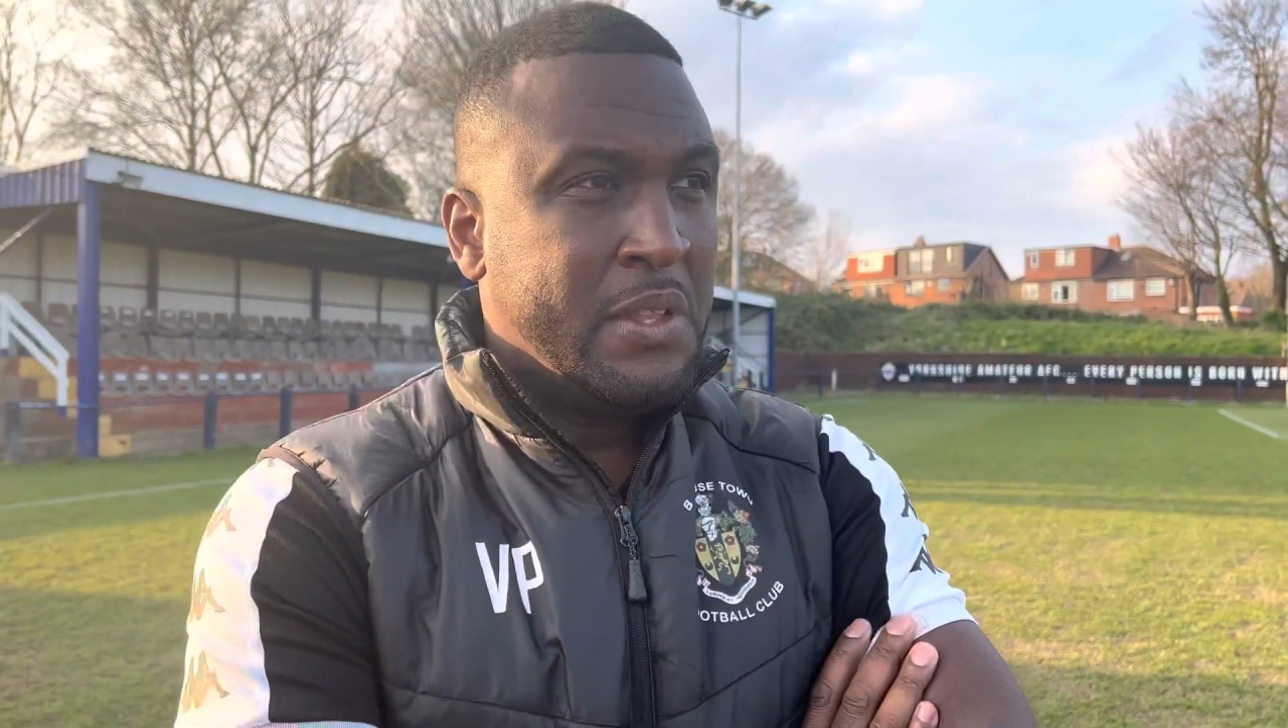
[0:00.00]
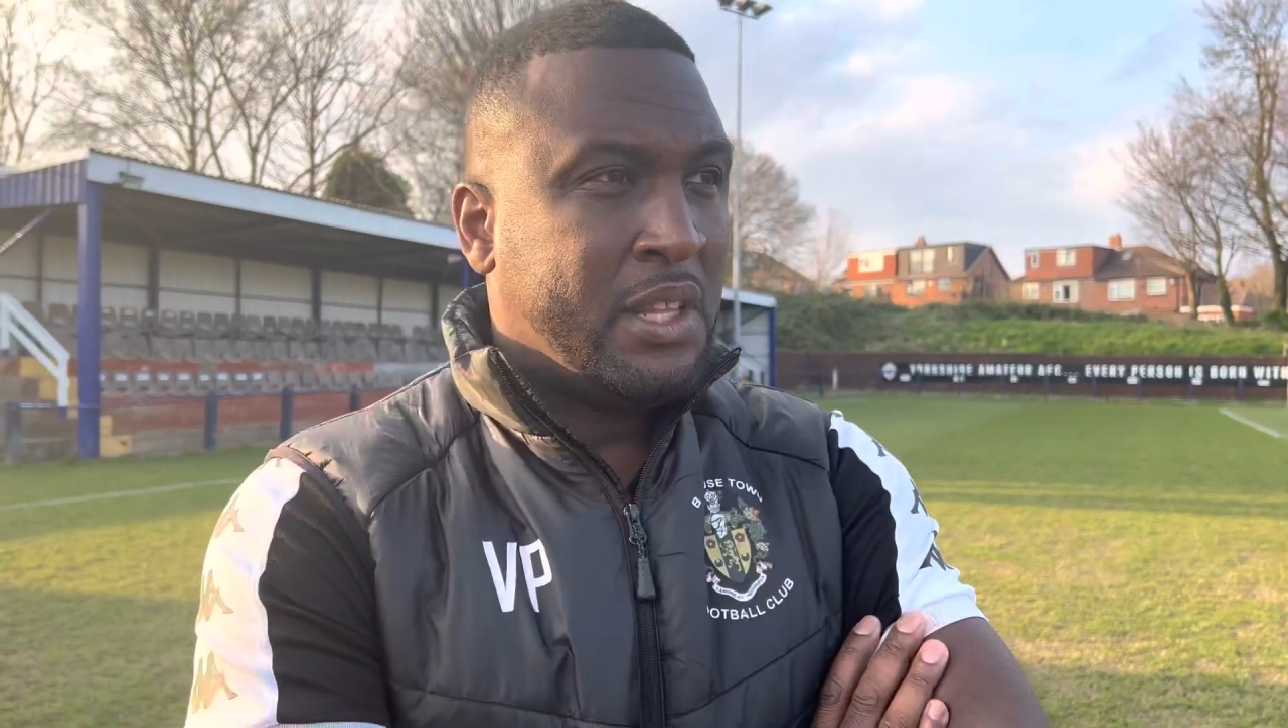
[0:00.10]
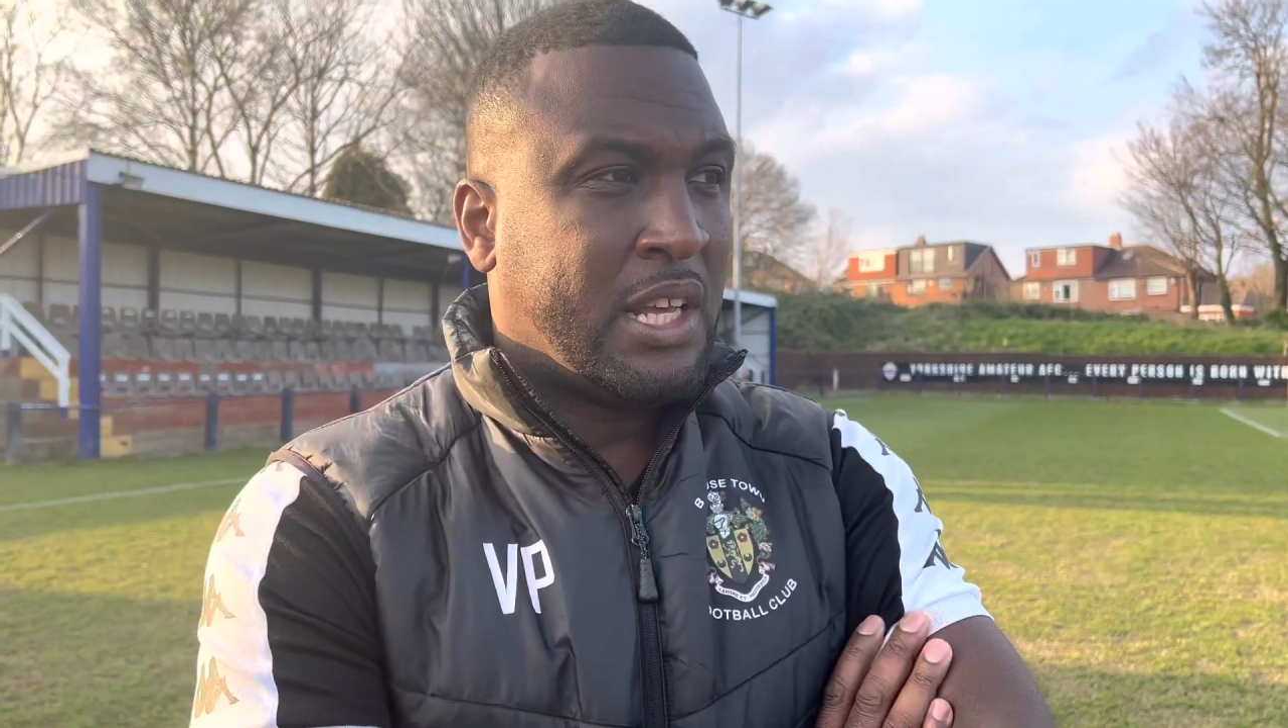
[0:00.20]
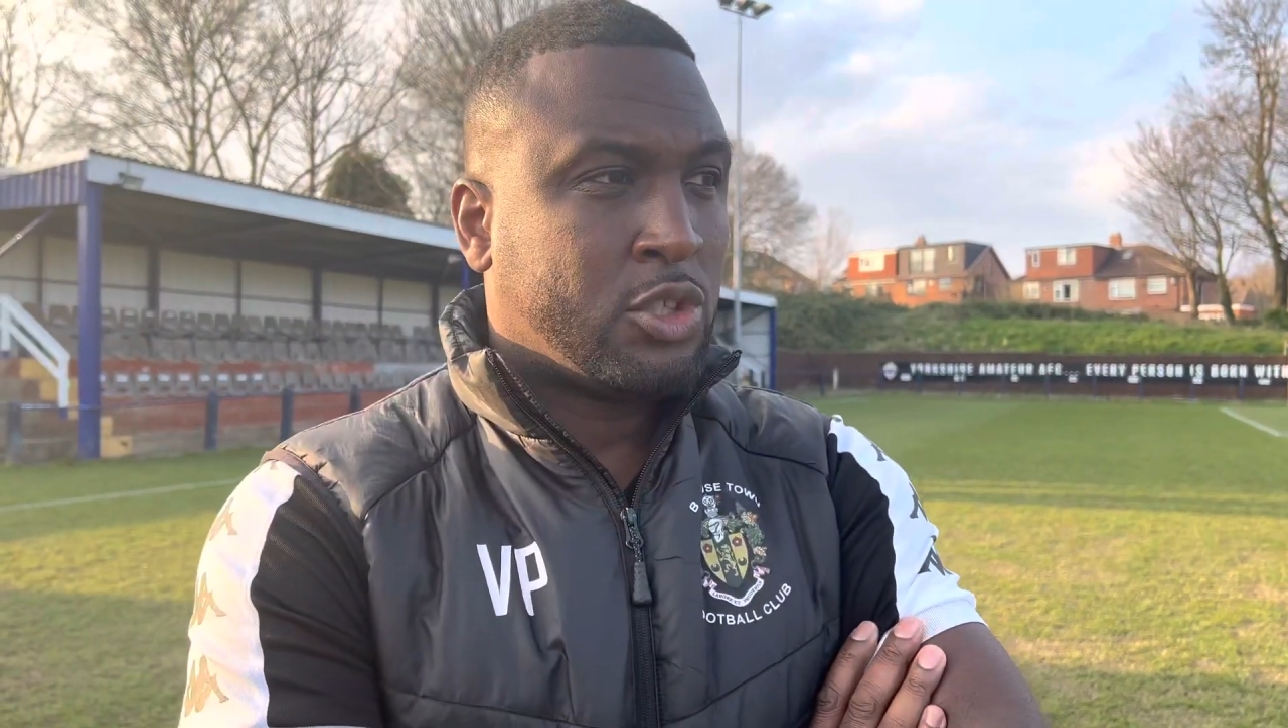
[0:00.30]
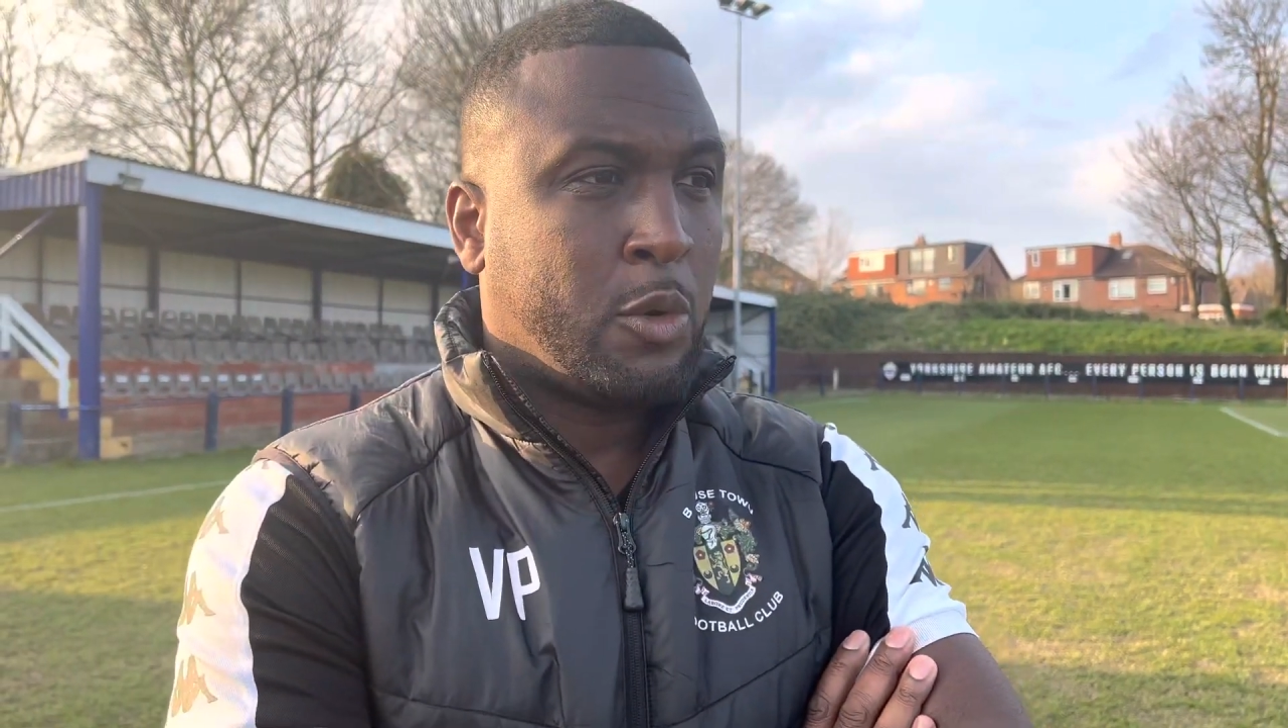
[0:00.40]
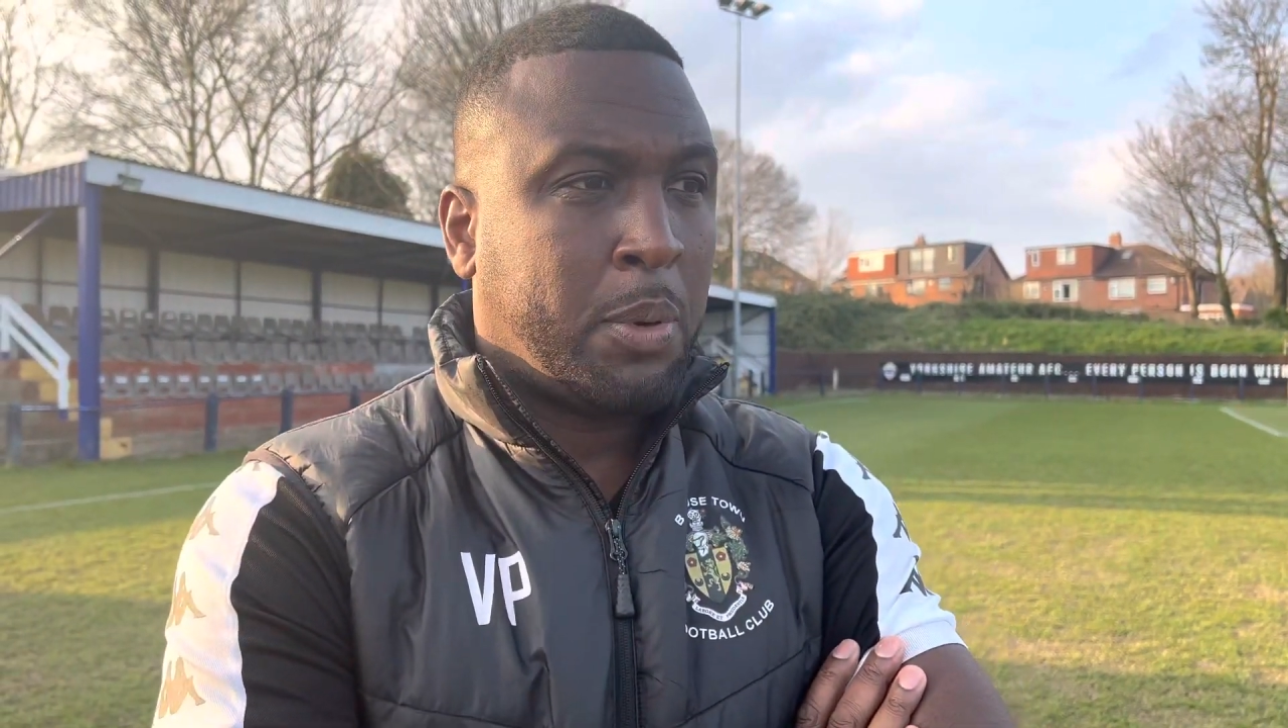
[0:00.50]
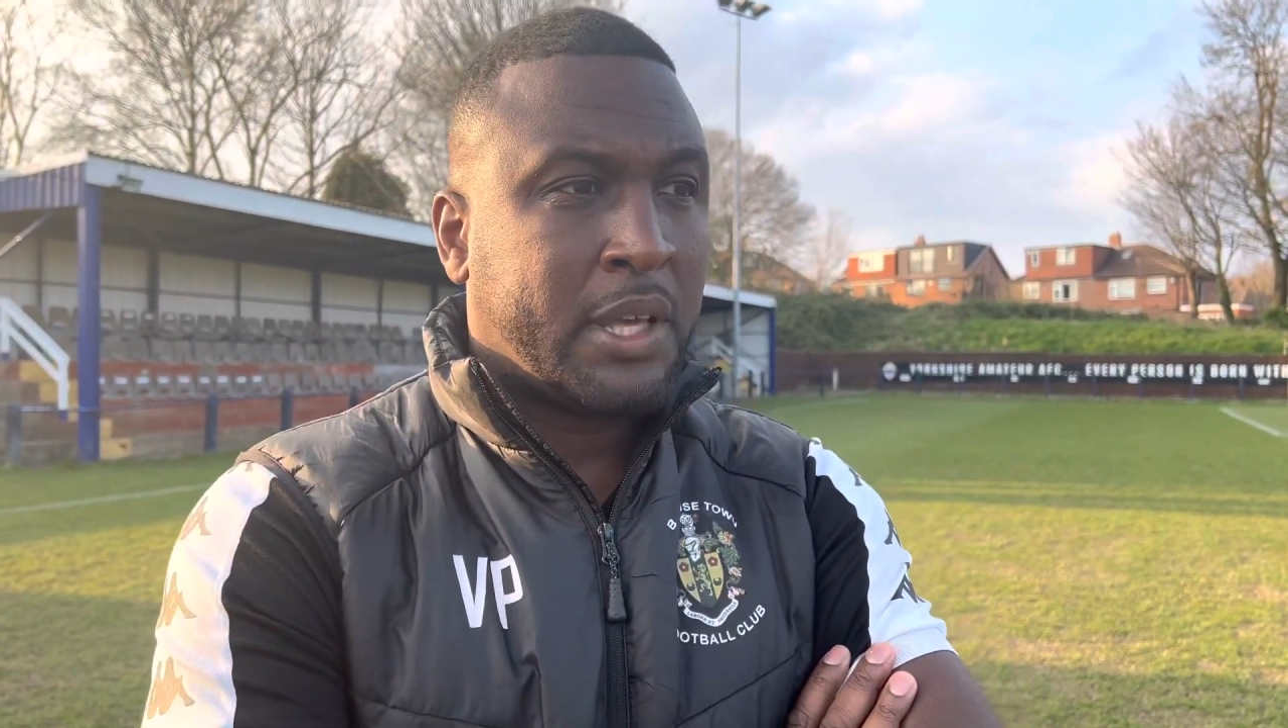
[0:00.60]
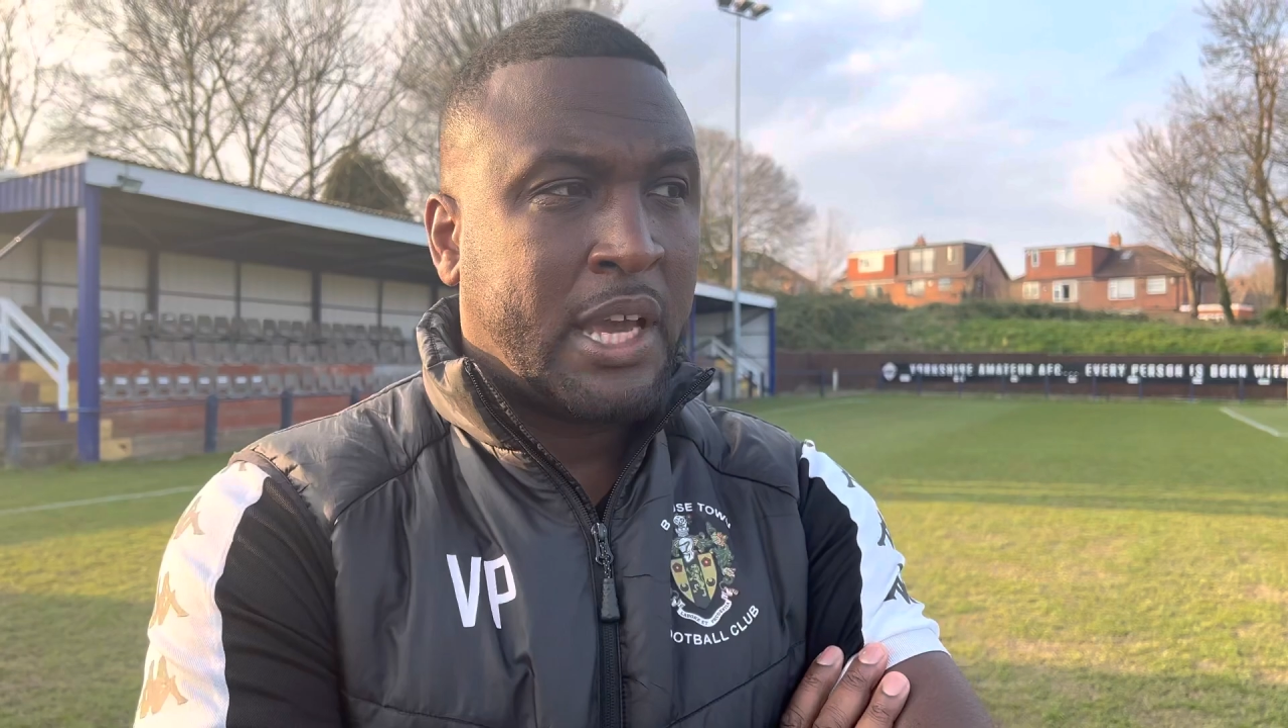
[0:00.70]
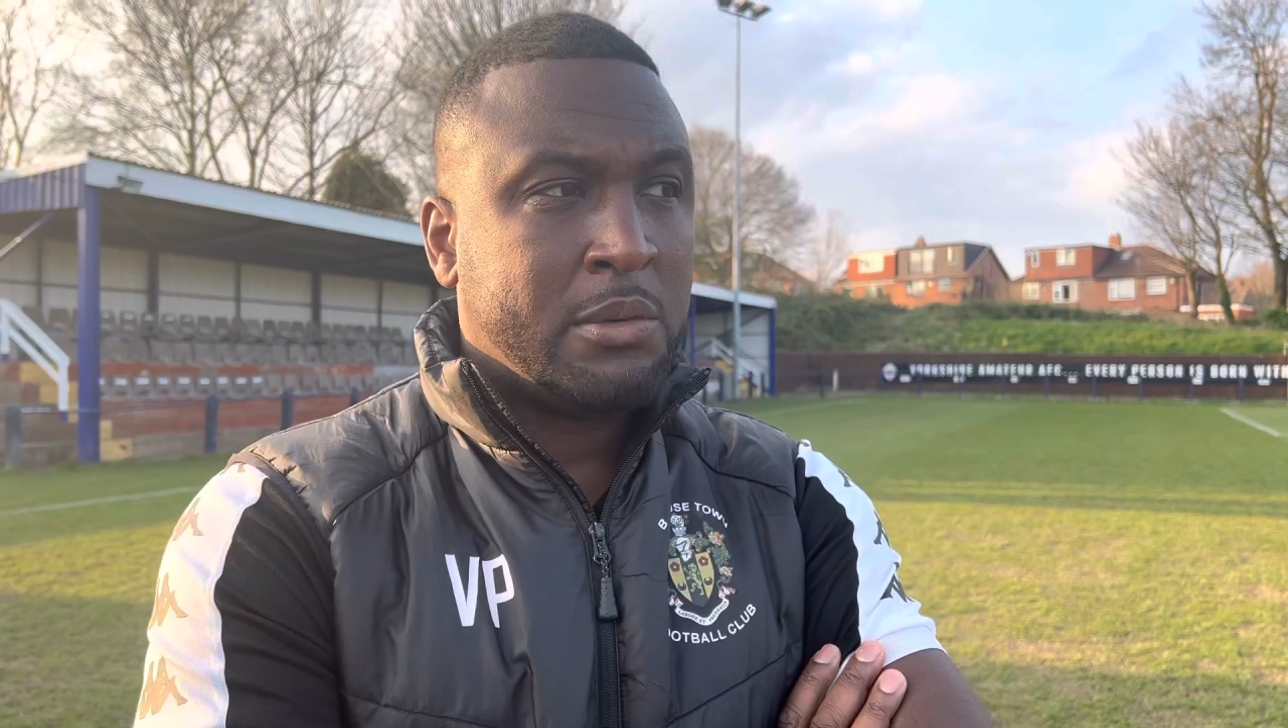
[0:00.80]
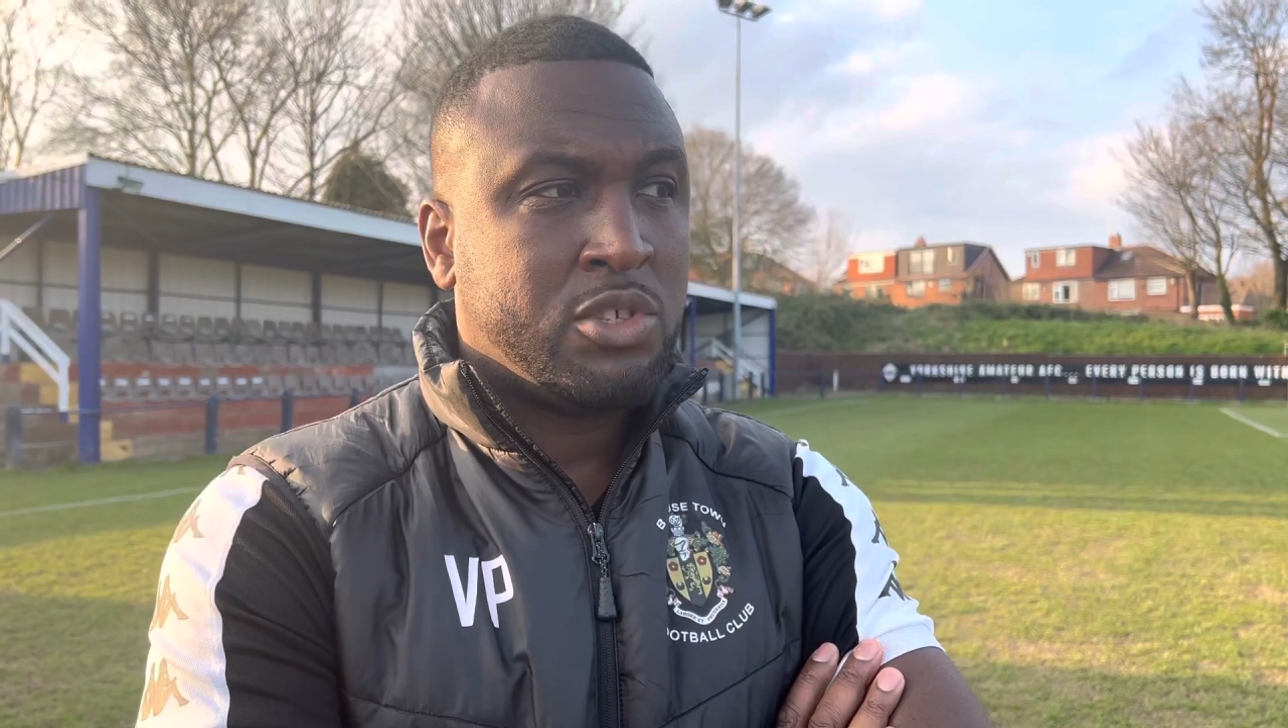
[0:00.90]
Last couple of games,